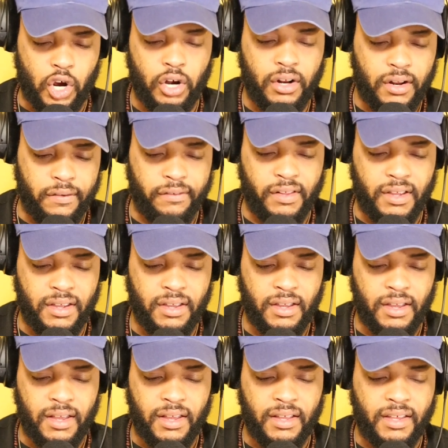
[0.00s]

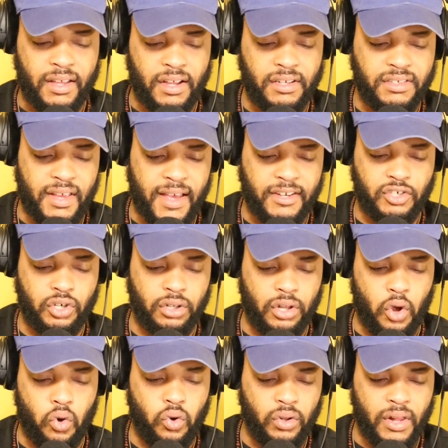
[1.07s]
Alternatively,
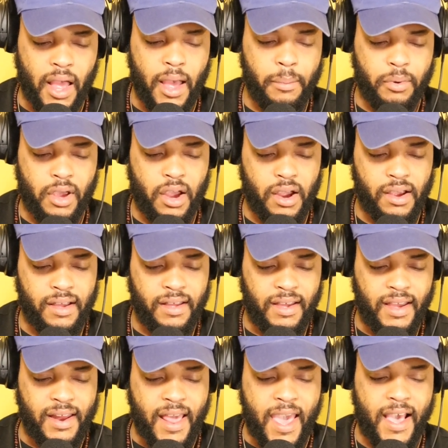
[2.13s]
contact your local
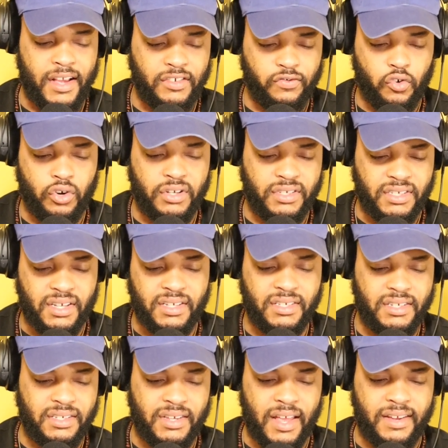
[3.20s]
library and ask for
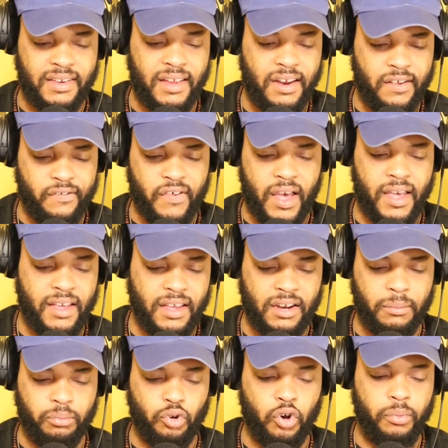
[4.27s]
assistance
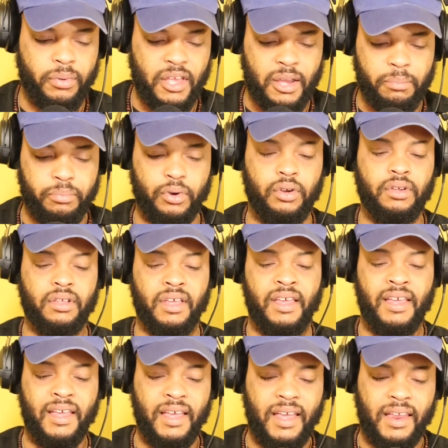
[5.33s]
identifying an appropriate
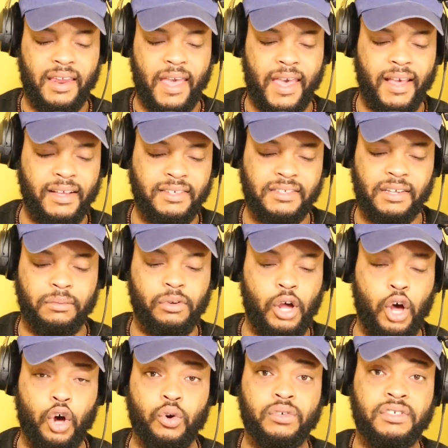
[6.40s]
book and
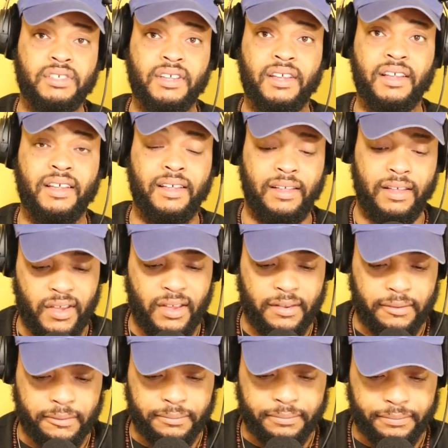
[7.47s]
ask them to host the
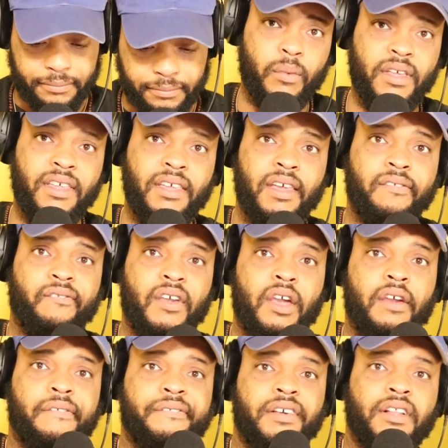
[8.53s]
event. So yeah, we can
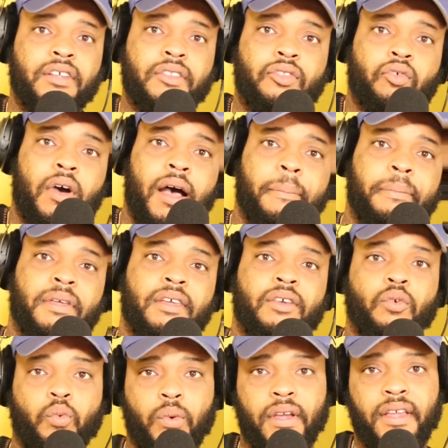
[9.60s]
get very
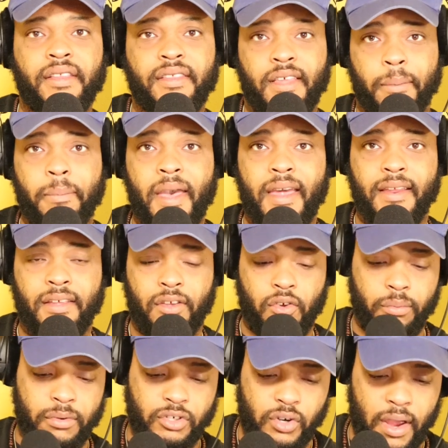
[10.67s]
philanthropic with
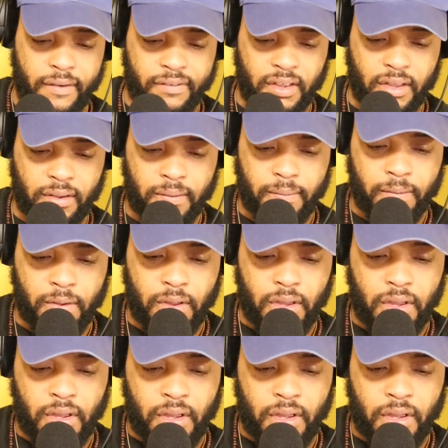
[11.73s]
combating human trafficking.